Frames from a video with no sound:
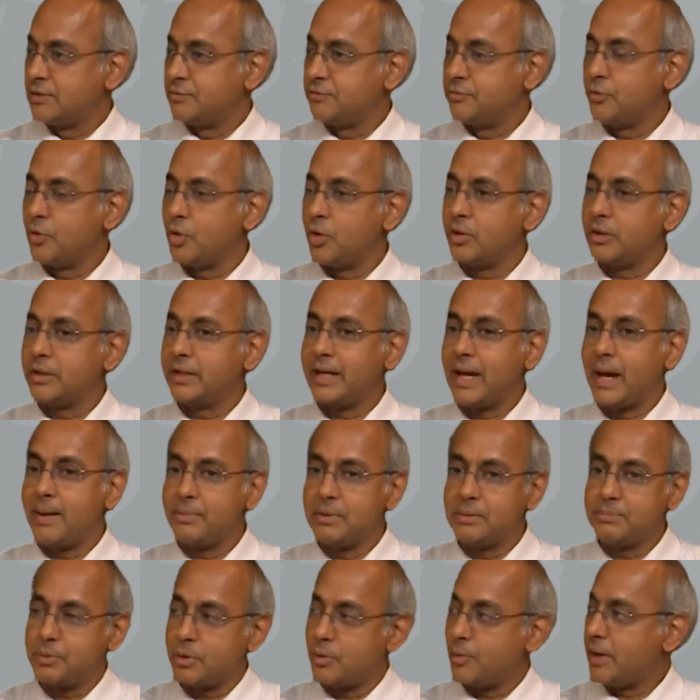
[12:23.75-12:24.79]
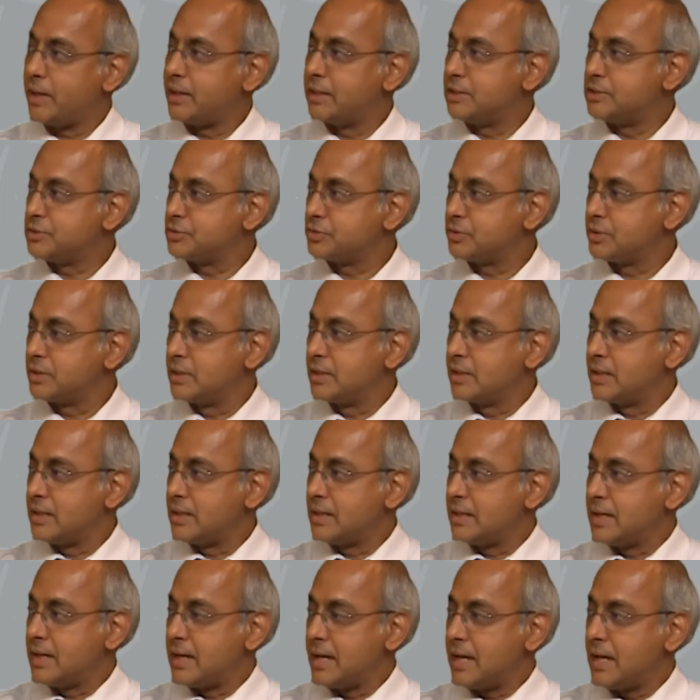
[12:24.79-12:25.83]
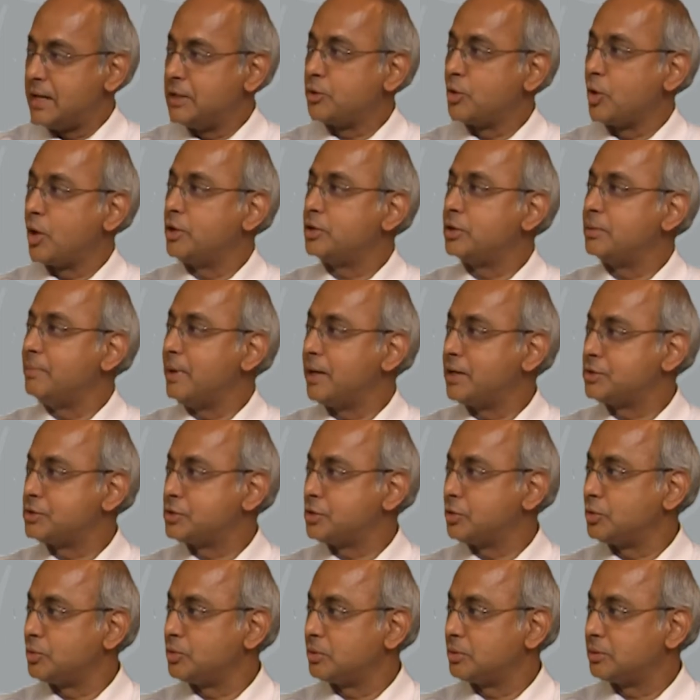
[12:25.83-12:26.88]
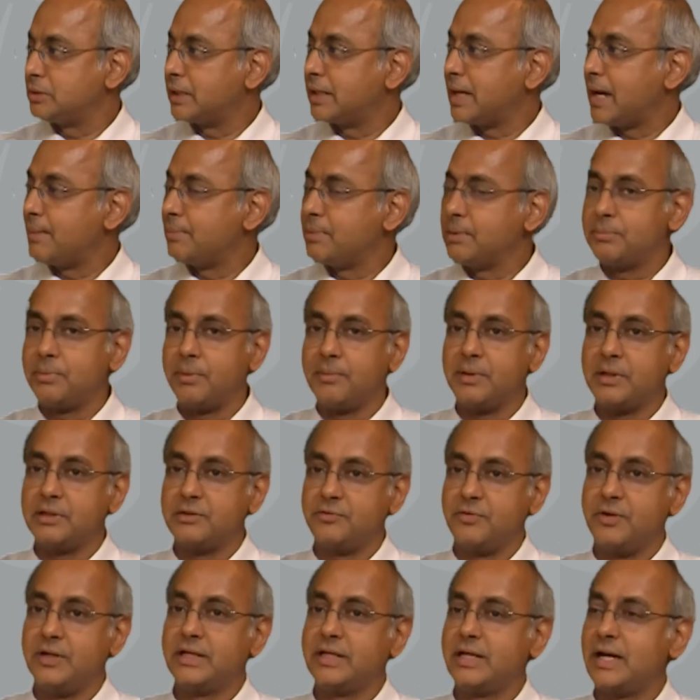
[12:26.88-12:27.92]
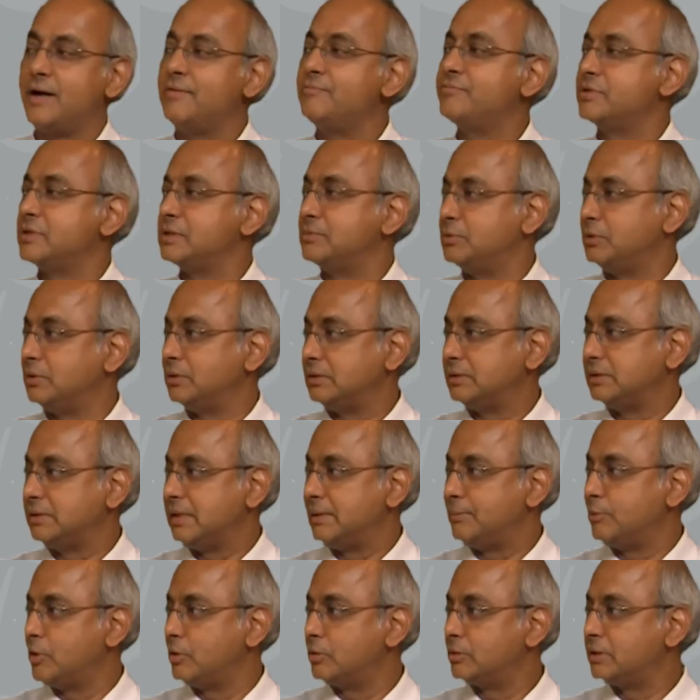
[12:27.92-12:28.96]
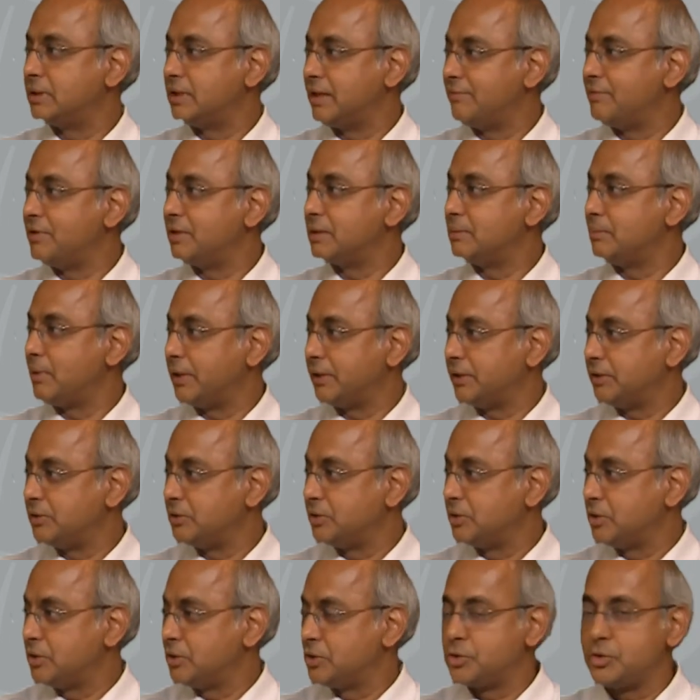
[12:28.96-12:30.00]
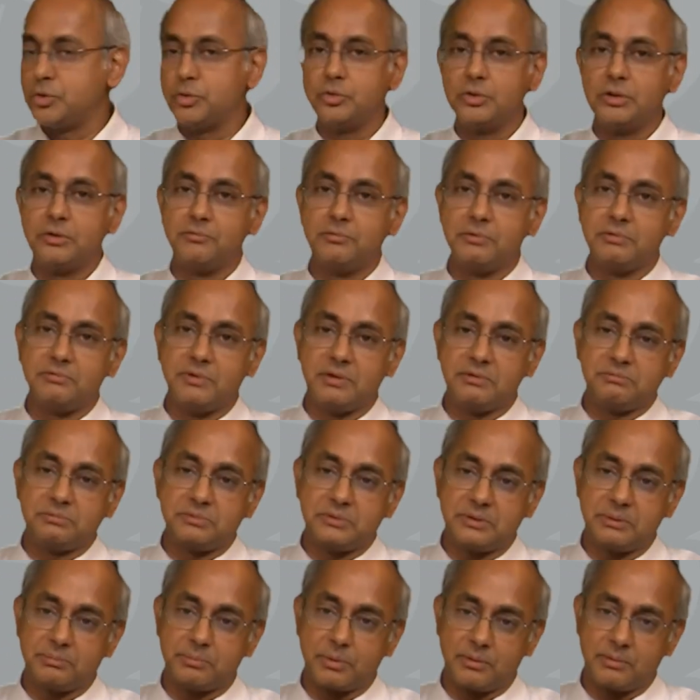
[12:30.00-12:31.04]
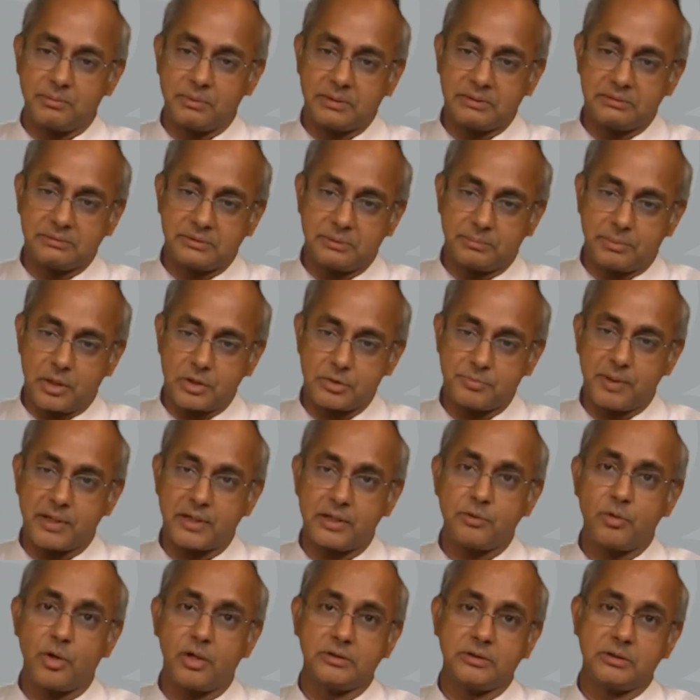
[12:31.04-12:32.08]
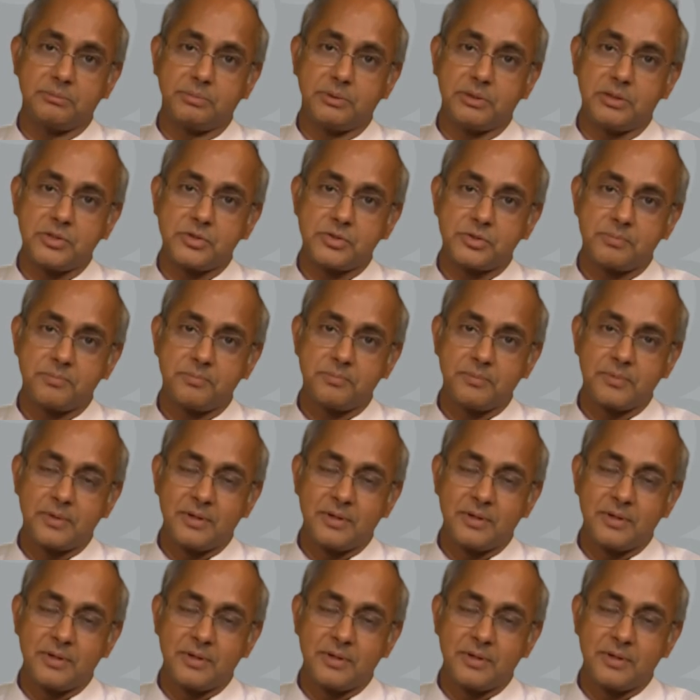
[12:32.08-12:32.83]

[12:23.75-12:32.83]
for capital providers in order to make sure the capital providers feel comfortable about giving the money to the, the, the prospective entrepreneurs.